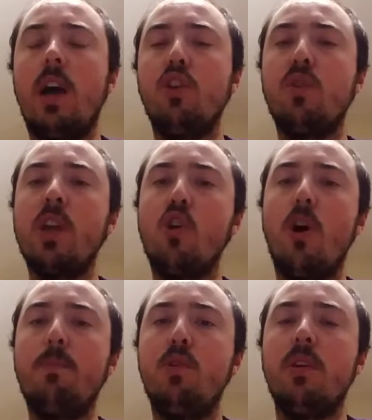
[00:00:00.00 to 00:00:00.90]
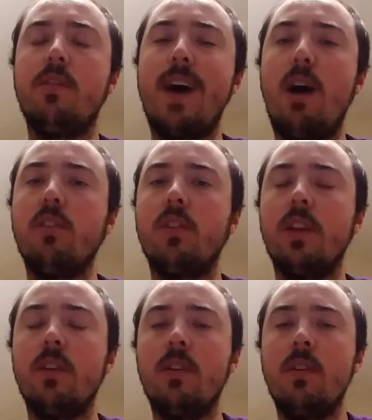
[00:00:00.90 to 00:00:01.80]
You can go up to
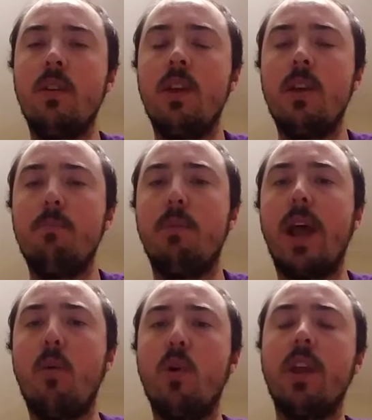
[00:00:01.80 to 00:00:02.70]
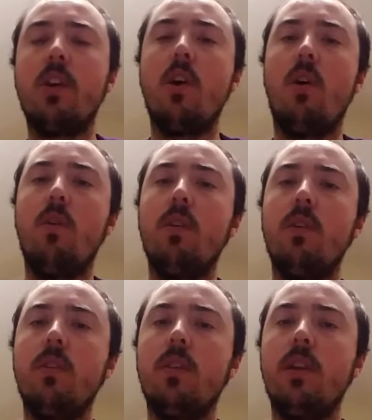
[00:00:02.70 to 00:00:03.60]
1,000, but I wouldn't go
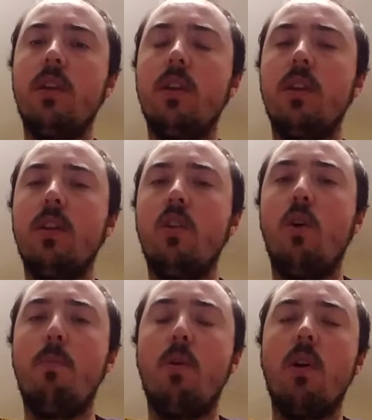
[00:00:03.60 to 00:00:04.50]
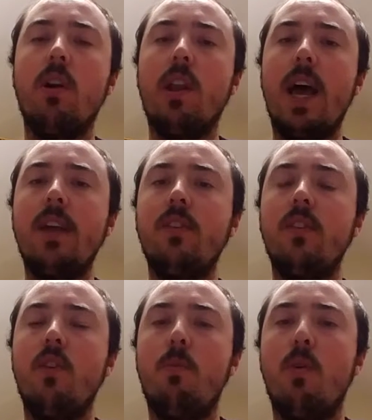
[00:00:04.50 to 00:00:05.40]
no more
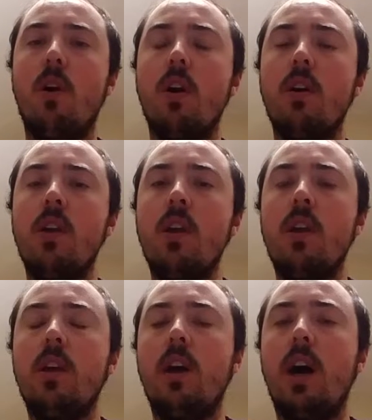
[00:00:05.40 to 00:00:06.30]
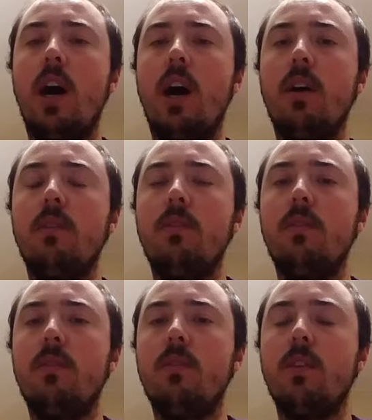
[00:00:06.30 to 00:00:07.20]
less, no more uh,
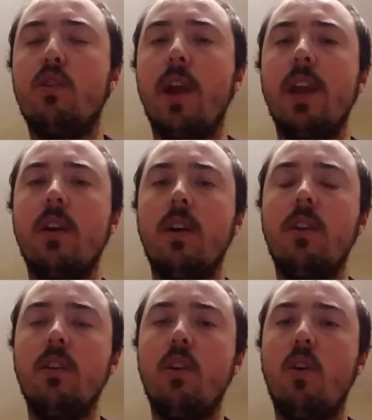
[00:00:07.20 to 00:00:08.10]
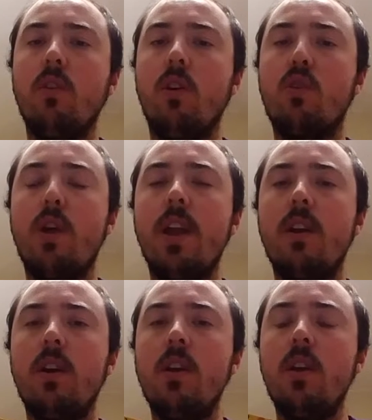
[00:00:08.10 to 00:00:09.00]
greater. No
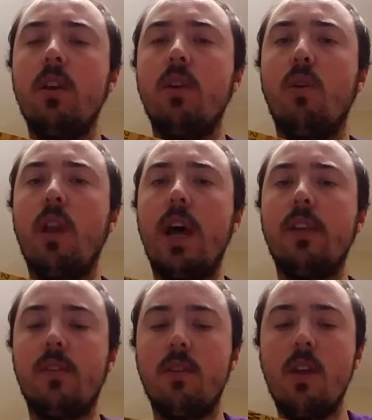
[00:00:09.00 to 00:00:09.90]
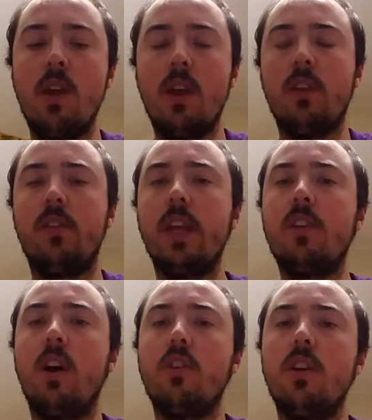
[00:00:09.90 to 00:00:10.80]
greater, no less.
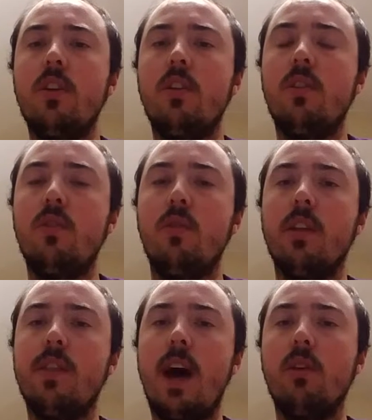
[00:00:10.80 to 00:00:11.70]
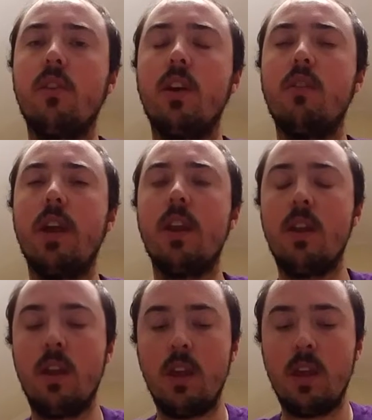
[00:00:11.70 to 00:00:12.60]
600 to 1,000 grit.